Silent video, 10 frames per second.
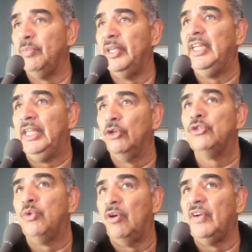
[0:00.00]
But in
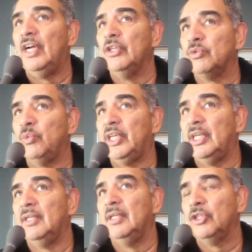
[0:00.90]
those 12 rounds, we're going
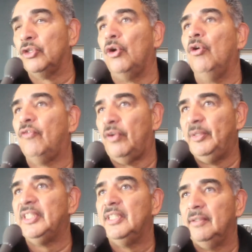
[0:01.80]
to grow from
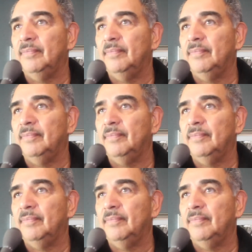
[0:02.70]
it.